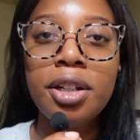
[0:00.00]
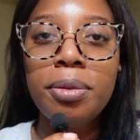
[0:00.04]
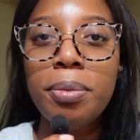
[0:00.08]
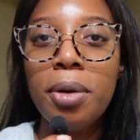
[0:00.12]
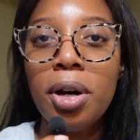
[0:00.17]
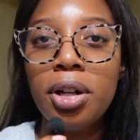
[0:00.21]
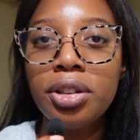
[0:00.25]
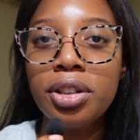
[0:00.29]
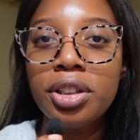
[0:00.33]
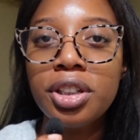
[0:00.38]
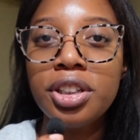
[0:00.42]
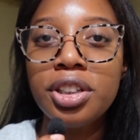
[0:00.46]

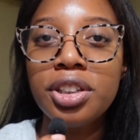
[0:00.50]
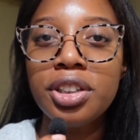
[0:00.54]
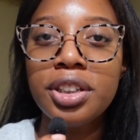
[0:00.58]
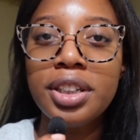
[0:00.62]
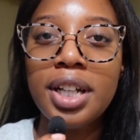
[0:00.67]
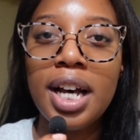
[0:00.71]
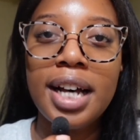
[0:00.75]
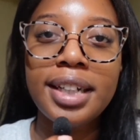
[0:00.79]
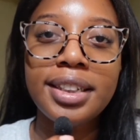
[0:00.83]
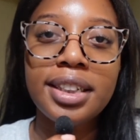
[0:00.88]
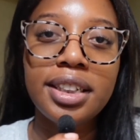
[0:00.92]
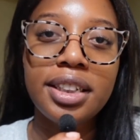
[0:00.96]
Molecules
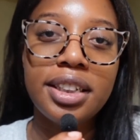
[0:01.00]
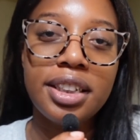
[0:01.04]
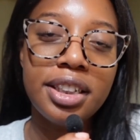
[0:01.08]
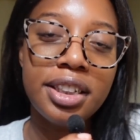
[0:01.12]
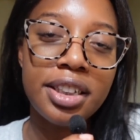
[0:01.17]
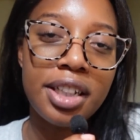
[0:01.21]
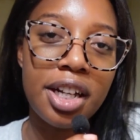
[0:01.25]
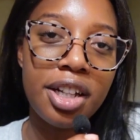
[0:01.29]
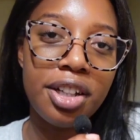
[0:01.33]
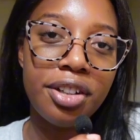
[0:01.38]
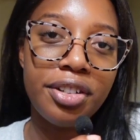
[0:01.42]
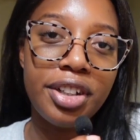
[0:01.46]
has a
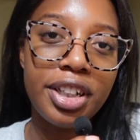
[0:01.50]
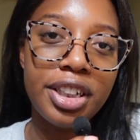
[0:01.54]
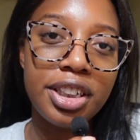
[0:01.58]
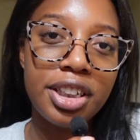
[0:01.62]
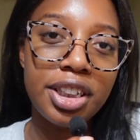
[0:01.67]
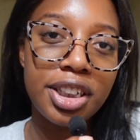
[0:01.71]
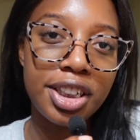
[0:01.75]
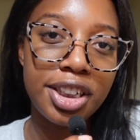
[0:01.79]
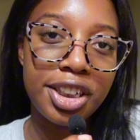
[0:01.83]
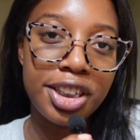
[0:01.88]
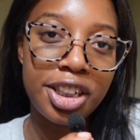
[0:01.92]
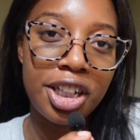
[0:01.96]

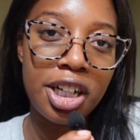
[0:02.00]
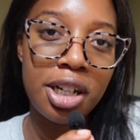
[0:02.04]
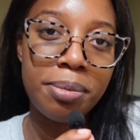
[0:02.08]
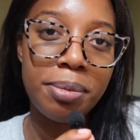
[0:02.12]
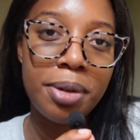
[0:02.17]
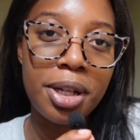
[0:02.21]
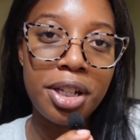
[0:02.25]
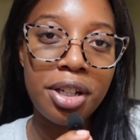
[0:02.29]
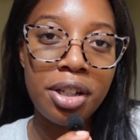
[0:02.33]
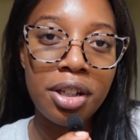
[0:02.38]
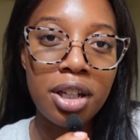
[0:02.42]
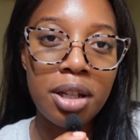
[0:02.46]
discoloration serum
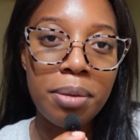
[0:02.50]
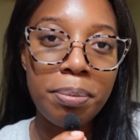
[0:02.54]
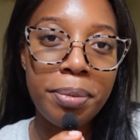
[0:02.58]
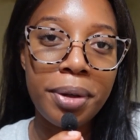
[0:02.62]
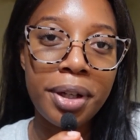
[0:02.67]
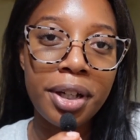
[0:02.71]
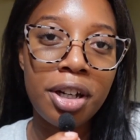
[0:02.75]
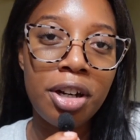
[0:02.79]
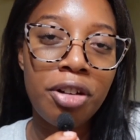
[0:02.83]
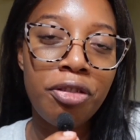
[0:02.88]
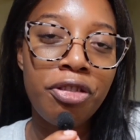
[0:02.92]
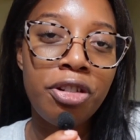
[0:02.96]
that you can
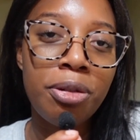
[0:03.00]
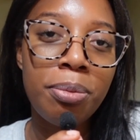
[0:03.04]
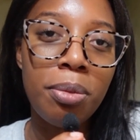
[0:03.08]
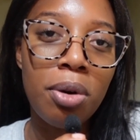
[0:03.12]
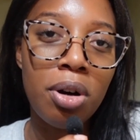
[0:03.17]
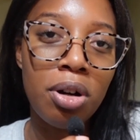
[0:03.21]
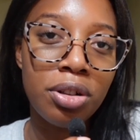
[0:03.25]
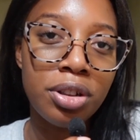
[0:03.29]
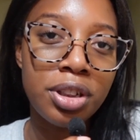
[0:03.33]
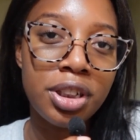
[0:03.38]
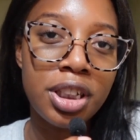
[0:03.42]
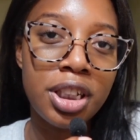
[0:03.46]
pick up from
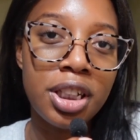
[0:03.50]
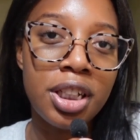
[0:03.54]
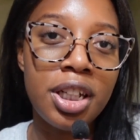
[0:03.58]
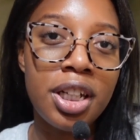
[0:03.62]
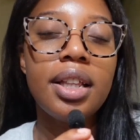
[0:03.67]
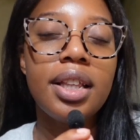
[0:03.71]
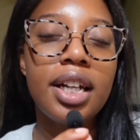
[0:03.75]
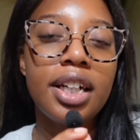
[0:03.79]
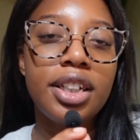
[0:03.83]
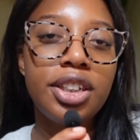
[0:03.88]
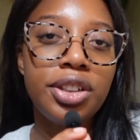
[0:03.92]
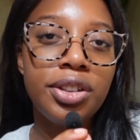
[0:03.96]
Ulta
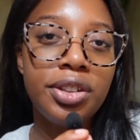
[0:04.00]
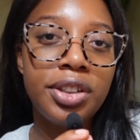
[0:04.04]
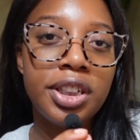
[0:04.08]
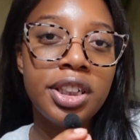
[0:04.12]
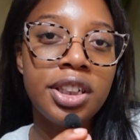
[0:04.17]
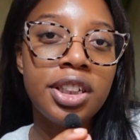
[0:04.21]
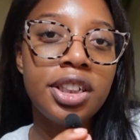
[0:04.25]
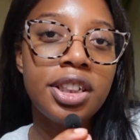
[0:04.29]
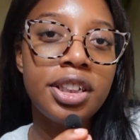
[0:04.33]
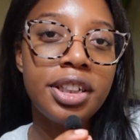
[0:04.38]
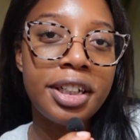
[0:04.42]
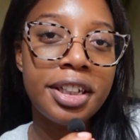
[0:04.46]
that
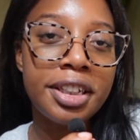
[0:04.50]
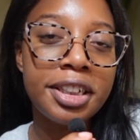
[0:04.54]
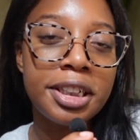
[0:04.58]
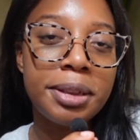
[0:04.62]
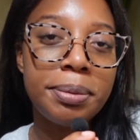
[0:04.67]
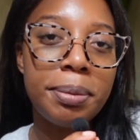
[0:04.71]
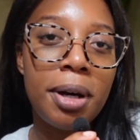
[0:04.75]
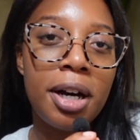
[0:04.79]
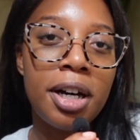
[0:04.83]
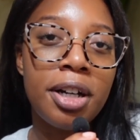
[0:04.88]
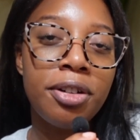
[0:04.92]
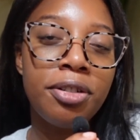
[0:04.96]
treats dark
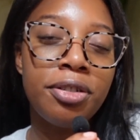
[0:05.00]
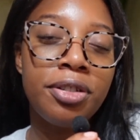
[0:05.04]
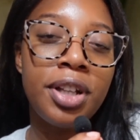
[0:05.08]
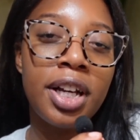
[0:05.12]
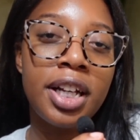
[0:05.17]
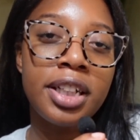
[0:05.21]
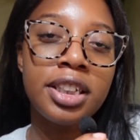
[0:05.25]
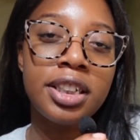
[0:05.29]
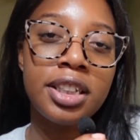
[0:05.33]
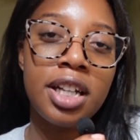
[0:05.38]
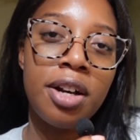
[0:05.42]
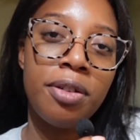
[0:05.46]
spots
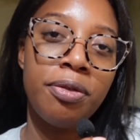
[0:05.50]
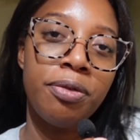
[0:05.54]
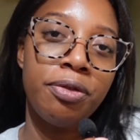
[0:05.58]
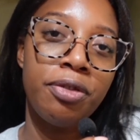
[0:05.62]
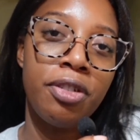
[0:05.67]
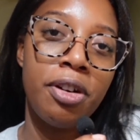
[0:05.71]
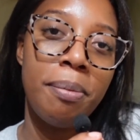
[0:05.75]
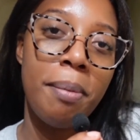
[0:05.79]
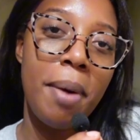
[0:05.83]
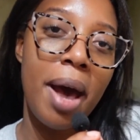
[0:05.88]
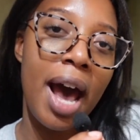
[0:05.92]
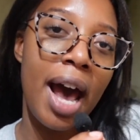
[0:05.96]
that's come
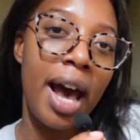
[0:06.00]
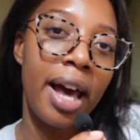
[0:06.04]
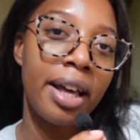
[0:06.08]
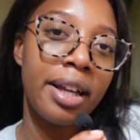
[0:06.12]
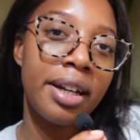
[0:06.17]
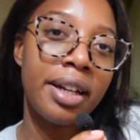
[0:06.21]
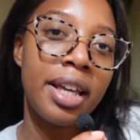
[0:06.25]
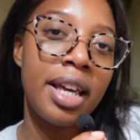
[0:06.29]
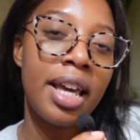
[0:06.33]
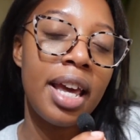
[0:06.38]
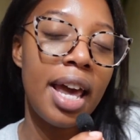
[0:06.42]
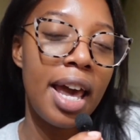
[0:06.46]
from
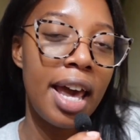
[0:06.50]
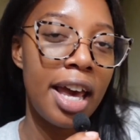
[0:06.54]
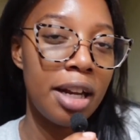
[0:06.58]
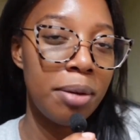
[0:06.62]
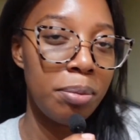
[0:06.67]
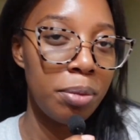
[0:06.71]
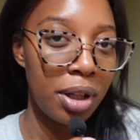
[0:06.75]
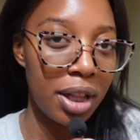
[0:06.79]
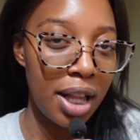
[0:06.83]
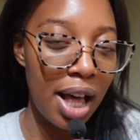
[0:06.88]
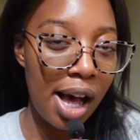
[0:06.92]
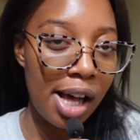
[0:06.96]
acne
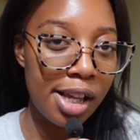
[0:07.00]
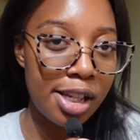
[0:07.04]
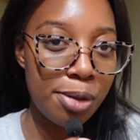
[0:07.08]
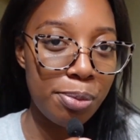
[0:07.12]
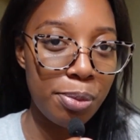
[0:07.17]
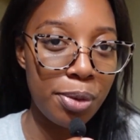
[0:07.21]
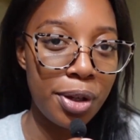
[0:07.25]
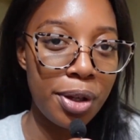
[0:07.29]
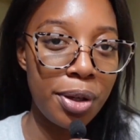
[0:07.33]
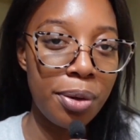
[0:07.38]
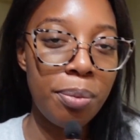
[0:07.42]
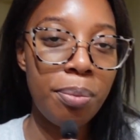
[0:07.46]
and
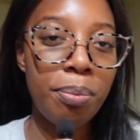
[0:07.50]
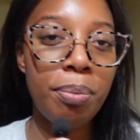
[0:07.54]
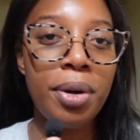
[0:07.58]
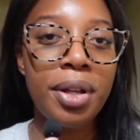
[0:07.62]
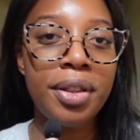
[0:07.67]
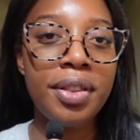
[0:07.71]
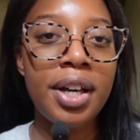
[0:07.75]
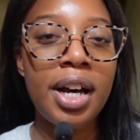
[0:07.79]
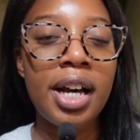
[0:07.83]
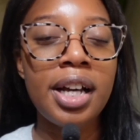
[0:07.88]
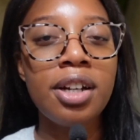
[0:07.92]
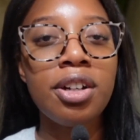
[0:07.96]
melasma,
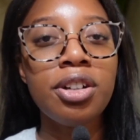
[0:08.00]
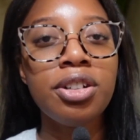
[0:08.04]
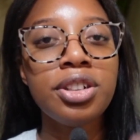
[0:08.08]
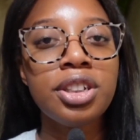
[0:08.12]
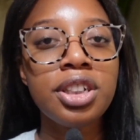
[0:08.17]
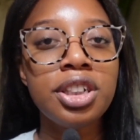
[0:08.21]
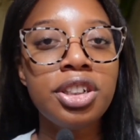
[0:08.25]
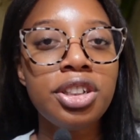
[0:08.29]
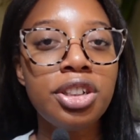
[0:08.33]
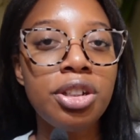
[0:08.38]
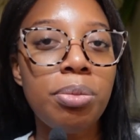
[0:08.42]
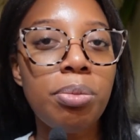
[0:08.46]
but that goes
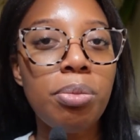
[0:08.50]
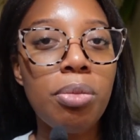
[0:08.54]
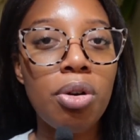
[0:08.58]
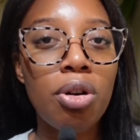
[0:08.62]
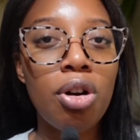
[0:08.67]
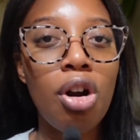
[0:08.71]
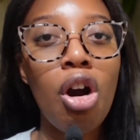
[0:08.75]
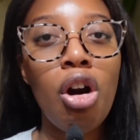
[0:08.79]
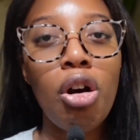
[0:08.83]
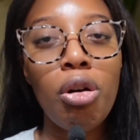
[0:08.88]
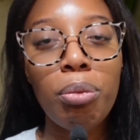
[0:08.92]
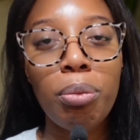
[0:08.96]
into
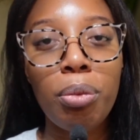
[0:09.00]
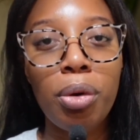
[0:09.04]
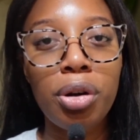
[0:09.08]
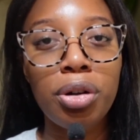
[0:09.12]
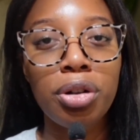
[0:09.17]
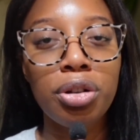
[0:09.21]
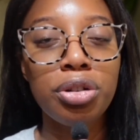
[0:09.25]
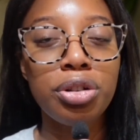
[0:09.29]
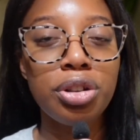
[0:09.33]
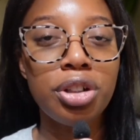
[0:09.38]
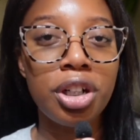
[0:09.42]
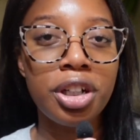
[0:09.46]
more
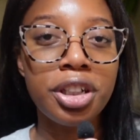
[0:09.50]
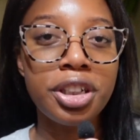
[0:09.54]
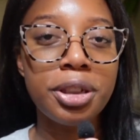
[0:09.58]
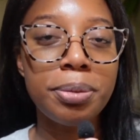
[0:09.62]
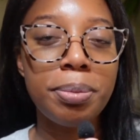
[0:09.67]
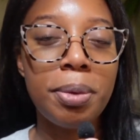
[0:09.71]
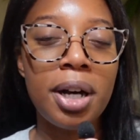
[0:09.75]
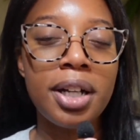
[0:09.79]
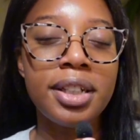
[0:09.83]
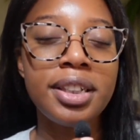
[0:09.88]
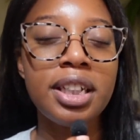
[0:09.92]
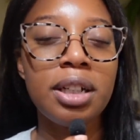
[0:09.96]
hormonal dark
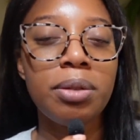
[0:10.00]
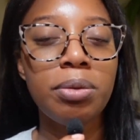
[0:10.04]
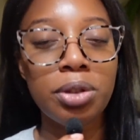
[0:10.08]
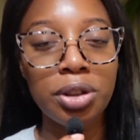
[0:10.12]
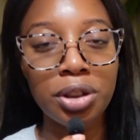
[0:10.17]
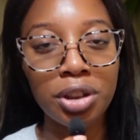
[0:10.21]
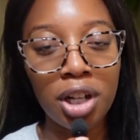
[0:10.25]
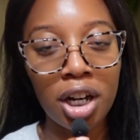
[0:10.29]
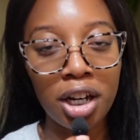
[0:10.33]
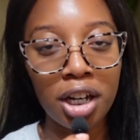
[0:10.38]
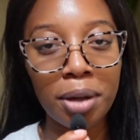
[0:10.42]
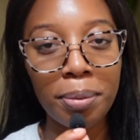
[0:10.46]
spots that we'll
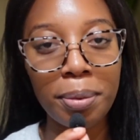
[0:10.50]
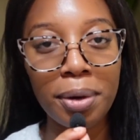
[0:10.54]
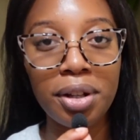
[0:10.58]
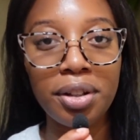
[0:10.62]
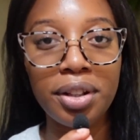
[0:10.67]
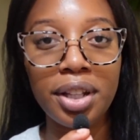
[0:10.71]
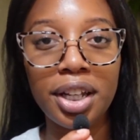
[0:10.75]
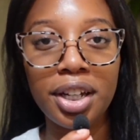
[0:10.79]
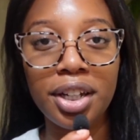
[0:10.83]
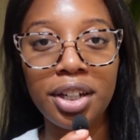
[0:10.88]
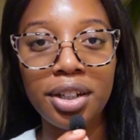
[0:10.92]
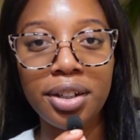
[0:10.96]
talk
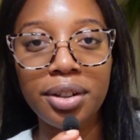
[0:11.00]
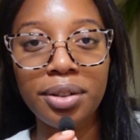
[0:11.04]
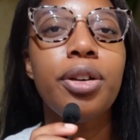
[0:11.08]
about later.